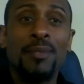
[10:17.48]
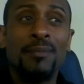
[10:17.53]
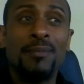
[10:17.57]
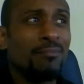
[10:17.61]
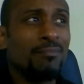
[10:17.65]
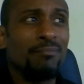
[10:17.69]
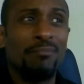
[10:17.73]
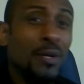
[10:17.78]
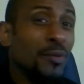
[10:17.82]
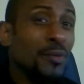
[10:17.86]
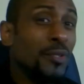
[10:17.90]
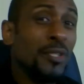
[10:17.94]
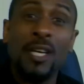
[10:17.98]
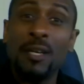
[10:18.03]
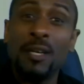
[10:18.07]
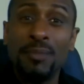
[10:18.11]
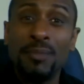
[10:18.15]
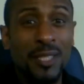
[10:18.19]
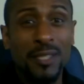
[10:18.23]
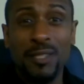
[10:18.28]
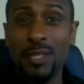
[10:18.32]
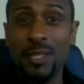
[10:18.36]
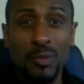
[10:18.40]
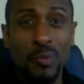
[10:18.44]
But most
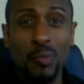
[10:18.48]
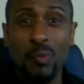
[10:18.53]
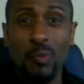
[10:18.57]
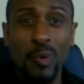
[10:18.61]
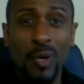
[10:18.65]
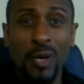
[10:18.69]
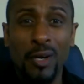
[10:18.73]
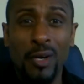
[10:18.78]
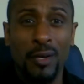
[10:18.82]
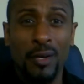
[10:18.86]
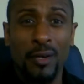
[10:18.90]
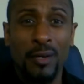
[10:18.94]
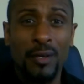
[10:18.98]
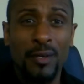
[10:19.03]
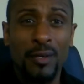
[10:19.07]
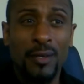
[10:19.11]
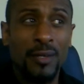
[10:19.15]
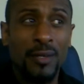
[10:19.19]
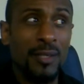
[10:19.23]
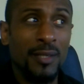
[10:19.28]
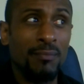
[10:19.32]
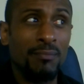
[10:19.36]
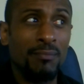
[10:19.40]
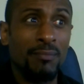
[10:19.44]
times this doesn't
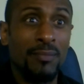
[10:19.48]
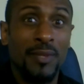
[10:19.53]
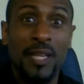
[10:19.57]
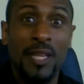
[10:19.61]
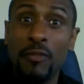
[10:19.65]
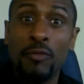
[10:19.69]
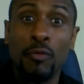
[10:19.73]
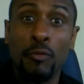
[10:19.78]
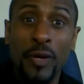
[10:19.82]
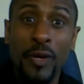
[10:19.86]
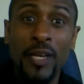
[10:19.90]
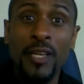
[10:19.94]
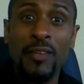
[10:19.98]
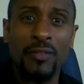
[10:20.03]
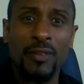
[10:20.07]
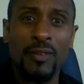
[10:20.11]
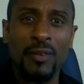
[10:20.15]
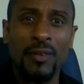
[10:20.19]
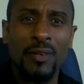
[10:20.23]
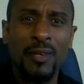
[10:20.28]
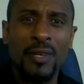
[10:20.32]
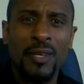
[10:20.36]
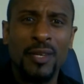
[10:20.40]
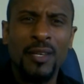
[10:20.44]
work, and there's a
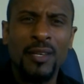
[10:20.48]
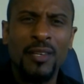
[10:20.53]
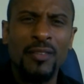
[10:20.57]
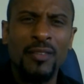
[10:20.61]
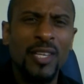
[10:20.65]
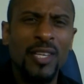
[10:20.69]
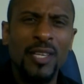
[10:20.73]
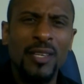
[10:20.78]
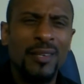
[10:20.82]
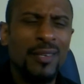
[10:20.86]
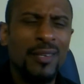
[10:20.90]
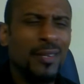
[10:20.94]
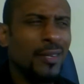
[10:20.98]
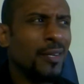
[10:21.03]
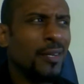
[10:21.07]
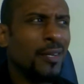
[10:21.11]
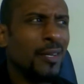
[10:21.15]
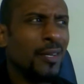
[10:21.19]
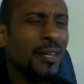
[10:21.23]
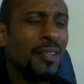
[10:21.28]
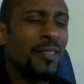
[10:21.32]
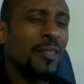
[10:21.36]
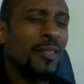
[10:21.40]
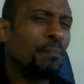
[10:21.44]
reason. You see,
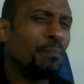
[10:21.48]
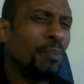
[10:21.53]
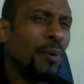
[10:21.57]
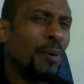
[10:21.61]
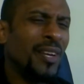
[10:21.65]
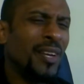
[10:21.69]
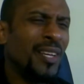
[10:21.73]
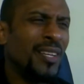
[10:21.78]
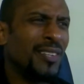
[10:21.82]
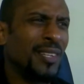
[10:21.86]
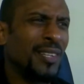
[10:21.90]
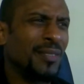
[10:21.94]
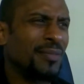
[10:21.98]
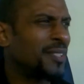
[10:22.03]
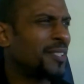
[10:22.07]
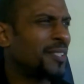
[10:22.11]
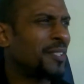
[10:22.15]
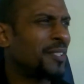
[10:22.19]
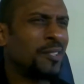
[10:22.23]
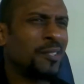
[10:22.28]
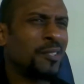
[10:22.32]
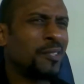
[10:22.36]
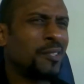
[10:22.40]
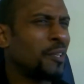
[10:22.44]
the body is a
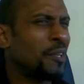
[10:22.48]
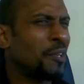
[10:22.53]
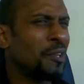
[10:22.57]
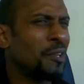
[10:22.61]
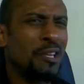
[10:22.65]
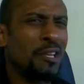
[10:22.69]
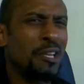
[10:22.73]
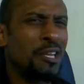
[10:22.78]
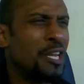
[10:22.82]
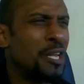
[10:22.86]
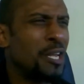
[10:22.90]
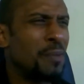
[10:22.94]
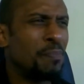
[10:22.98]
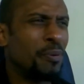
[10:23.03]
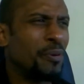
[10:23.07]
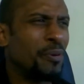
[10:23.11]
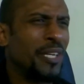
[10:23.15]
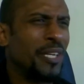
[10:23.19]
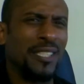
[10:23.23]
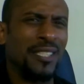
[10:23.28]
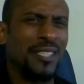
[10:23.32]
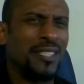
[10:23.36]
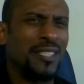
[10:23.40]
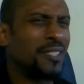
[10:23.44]

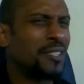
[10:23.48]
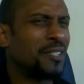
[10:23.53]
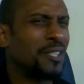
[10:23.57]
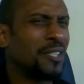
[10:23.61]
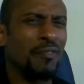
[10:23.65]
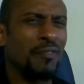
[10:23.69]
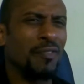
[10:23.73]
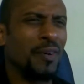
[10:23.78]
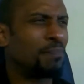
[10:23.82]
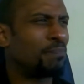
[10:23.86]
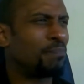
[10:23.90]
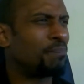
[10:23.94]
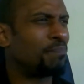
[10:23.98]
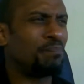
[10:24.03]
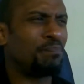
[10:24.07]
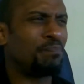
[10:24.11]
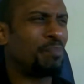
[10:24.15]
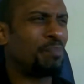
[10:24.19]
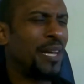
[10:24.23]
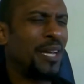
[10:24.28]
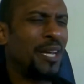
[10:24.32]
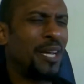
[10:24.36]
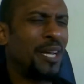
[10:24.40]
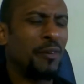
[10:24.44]
slippery son of a
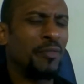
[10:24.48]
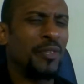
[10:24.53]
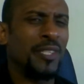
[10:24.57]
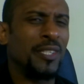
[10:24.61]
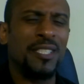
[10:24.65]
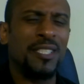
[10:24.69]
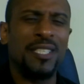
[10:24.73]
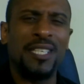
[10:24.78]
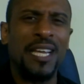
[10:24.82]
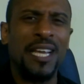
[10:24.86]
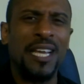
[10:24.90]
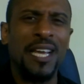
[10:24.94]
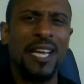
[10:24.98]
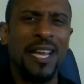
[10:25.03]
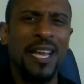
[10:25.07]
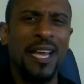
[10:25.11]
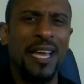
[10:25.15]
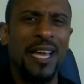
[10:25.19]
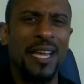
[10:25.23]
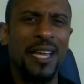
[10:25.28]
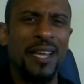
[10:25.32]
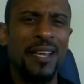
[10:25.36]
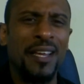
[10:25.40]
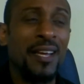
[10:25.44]
parent's
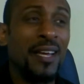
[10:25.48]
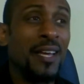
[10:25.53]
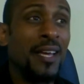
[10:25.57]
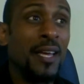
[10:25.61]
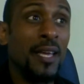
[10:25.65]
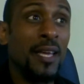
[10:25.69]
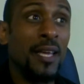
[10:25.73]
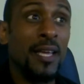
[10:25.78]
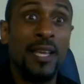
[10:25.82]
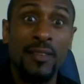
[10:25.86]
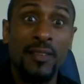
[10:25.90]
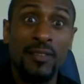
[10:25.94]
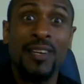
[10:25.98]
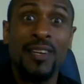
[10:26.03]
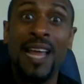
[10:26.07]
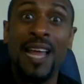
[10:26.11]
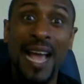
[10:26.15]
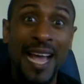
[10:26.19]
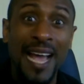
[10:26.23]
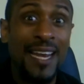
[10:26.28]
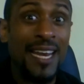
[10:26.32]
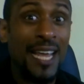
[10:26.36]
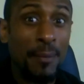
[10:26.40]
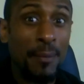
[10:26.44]
DNA. It's
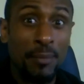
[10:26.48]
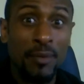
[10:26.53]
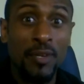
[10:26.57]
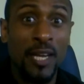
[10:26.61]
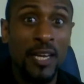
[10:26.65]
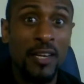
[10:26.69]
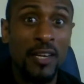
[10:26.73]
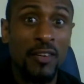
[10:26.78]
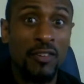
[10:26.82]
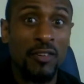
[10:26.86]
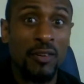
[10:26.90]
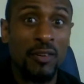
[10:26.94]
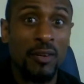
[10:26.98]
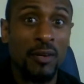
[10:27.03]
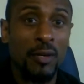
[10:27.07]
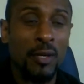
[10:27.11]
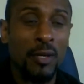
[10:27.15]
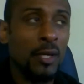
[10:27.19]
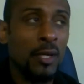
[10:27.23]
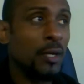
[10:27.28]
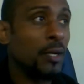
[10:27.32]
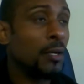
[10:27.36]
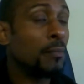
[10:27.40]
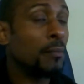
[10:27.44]
an
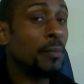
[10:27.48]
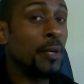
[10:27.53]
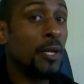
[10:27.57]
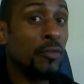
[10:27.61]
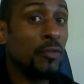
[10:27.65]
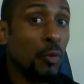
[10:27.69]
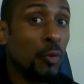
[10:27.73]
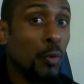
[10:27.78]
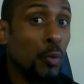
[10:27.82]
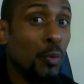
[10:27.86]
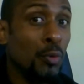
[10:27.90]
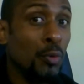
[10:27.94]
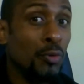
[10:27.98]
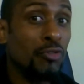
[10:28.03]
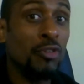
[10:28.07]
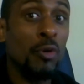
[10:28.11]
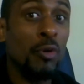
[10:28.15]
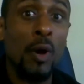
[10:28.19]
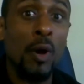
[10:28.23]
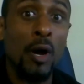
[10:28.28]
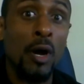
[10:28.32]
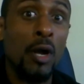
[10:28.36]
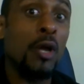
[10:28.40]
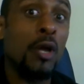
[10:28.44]
adaptation, but it's
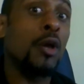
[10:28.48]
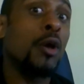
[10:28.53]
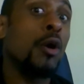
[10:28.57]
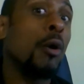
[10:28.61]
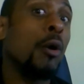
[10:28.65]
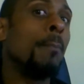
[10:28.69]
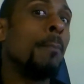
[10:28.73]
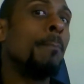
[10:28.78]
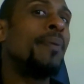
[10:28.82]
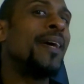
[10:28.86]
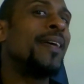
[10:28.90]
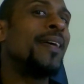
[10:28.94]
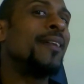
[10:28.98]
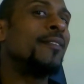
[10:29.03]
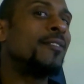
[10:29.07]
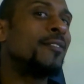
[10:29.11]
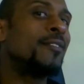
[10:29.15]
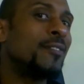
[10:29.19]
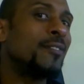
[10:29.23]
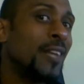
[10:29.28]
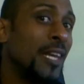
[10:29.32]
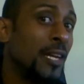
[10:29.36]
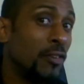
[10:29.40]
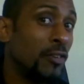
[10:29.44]
also a
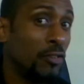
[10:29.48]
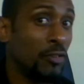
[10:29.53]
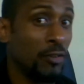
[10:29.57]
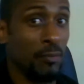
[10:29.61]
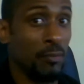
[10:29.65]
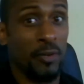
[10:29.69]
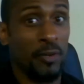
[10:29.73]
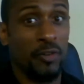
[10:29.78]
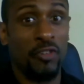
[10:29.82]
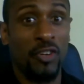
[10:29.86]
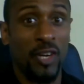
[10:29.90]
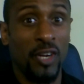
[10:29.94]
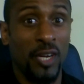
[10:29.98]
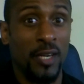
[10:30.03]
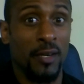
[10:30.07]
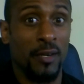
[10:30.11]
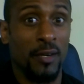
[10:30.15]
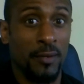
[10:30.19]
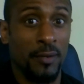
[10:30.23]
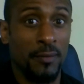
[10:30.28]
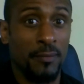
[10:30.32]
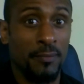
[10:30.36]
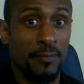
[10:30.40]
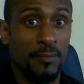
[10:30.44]
compensation
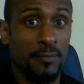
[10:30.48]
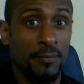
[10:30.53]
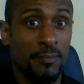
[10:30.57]
machine.